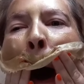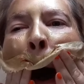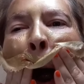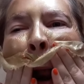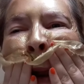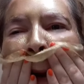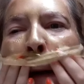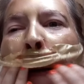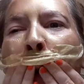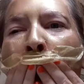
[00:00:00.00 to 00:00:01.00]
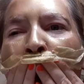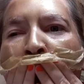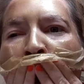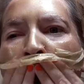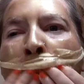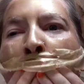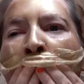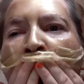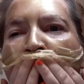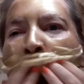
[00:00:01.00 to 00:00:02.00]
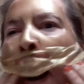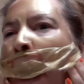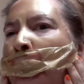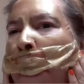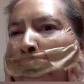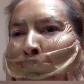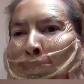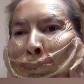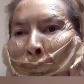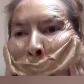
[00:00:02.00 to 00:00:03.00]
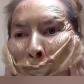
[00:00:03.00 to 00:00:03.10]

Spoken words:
That's good. That is good.